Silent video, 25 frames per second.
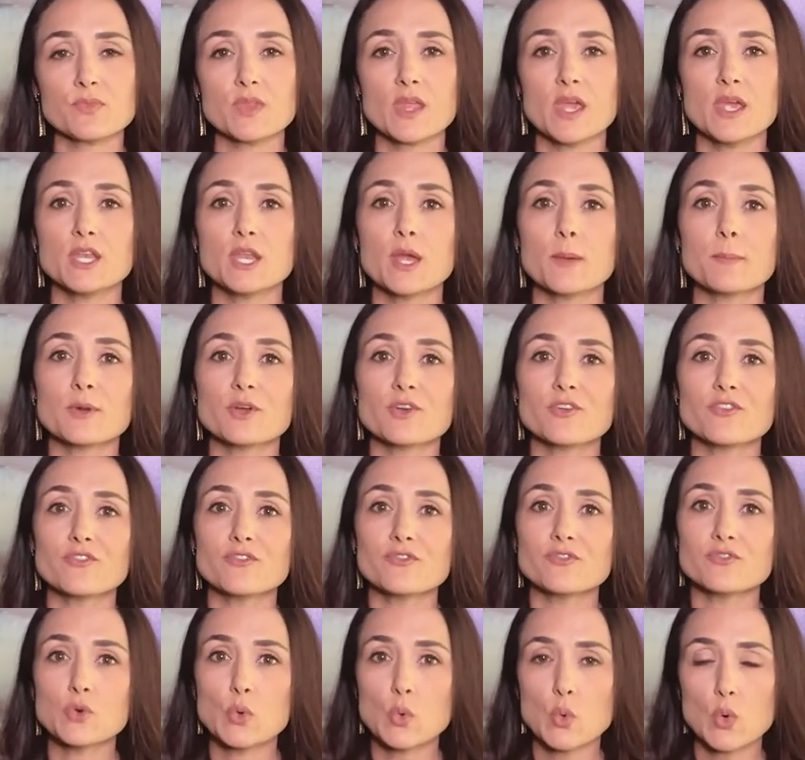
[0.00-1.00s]
Number
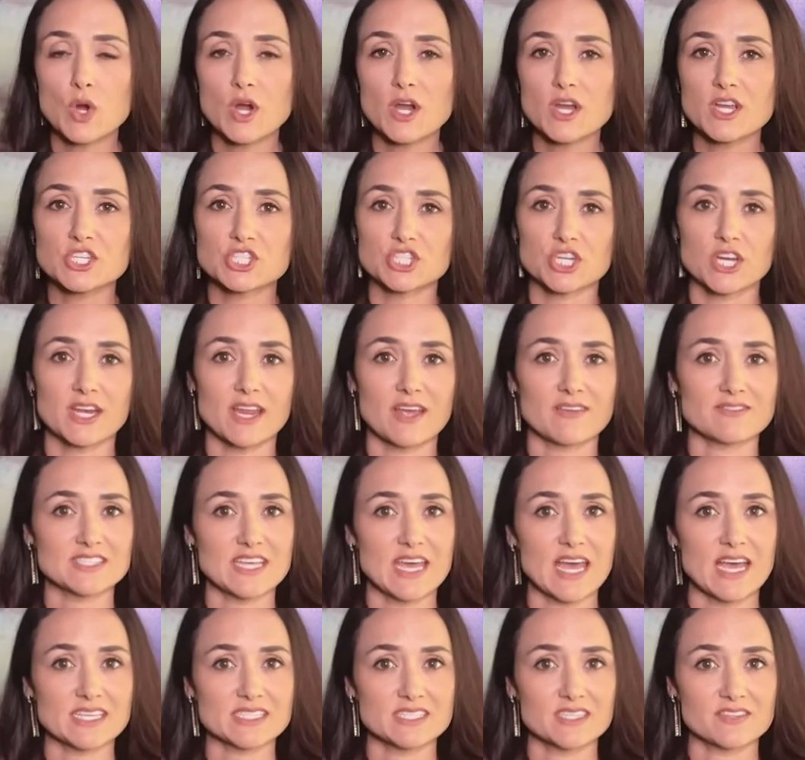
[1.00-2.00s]
4 is you're gonna have
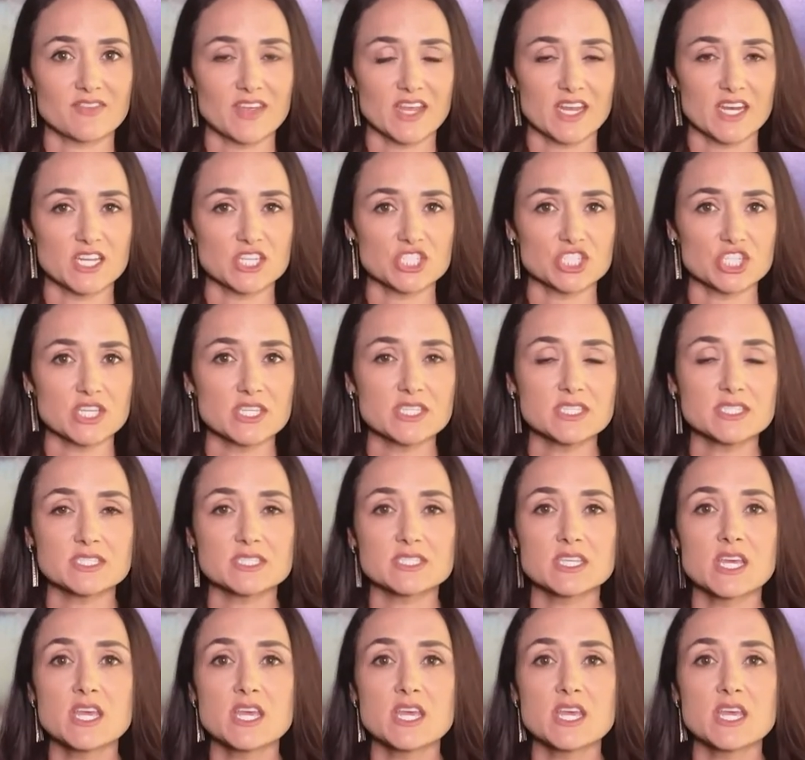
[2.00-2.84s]
tax advantages.